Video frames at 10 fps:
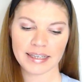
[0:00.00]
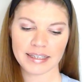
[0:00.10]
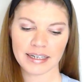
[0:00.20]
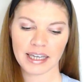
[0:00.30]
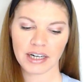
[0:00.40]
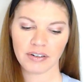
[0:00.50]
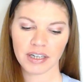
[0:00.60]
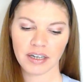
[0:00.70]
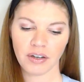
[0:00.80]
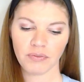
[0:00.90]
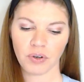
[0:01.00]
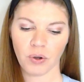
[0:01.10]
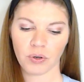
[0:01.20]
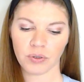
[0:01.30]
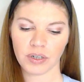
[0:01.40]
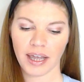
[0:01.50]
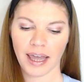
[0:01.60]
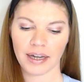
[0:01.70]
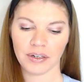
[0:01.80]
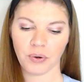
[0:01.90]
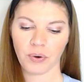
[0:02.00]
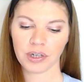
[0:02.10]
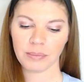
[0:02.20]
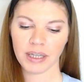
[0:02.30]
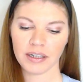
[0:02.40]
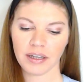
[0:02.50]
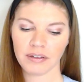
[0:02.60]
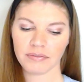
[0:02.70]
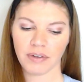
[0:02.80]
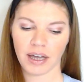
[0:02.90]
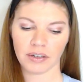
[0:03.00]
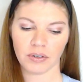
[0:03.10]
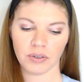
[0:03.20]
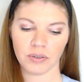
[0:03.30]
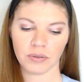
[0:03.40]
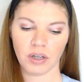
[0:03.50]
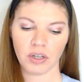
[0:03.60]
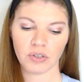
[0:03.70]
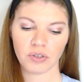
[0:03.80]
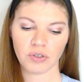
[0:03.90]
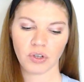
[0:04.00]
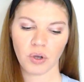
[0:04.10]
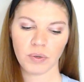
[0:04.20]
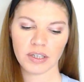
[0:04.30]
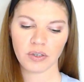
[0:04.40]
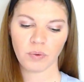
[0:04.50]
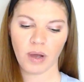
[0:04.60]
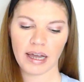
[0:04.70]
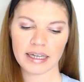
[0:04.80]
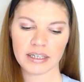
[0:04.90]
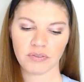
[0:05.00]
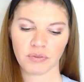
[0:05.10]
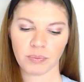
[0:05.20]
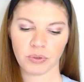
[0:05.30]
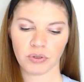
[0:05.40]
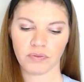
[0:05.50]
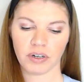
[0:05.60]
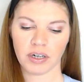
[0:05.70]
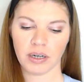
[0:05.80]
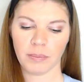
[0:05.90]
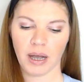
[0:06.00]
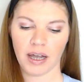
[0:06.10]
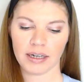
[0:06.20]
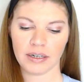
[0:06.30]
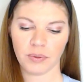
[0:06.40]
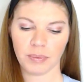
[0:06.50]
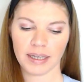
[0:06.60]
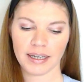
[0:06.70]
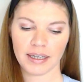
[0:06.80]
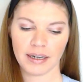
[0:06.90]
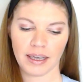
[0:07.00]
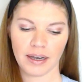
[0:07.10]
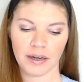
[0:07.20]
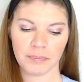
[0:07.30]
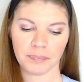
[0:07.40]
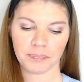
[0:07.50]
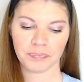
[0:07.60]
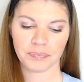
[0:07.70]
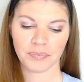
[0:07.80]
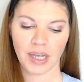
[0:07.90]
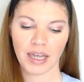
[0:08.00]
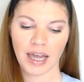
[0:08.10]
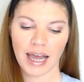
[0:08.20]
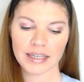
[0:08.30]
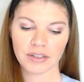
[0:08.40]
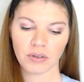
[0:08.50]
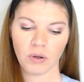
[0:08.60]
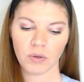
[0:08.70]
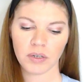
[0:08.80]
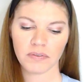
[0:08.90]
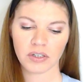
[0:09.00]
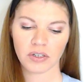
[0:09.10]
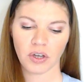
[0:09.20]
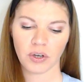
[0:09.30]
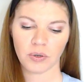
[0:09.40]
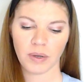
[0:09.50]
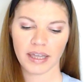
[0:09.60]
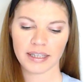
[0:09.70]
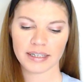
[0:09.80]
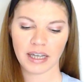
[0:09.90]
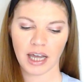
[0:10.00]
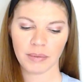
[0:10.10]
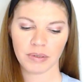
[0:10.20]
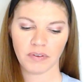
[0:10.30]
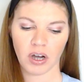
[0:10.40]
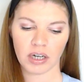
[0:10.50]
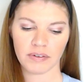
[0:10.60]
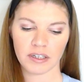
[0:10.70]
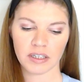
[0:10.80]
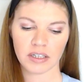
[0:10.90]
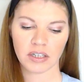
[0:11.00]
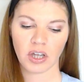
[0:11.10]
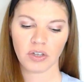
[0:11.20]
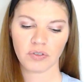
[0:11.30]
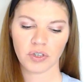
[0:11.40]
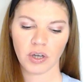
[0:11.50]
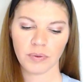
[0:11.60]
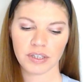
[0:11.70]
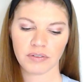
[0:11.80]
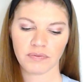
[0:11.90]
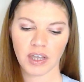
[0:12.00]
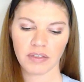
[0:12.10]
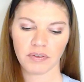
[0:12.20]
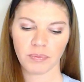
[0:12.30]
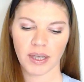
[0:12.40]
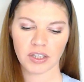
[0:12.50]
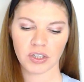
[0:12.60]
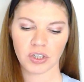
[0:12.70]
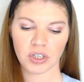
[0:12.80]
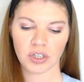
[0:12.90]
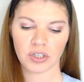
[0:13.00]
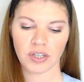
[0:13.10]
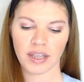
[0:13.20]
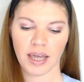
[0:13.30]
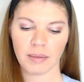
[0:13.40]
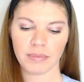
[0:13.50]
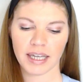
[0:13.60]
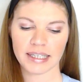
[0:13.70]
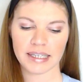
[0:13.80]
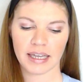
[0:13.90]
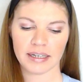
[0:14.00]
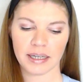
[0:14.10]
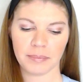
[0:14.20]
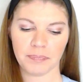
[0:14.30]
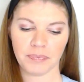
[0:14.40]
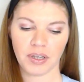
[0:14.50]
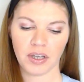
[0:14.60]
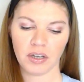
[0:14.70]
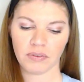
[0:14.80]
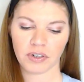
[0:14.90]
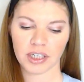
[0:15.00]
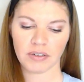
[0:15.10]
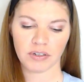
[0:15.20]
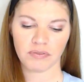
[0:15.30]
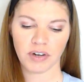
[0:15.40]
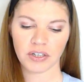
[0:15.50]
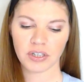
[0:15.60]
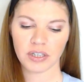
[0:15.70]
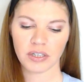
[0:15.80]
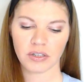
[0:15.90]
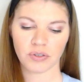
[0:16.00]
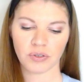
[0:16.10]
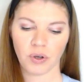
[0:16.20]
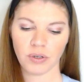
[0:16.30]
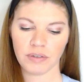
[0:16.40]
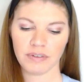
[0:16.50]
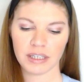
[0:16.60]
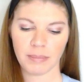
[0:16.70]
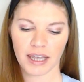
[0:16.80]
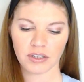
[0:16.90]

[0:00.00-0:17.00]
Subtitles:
As an earring of gold and an ornament of fine gold, so is a wise reprover upon an obedient ear. As the cold of snow in the time of harvest, so is a faithful messenger to them that send him, for he refreshes the soul of his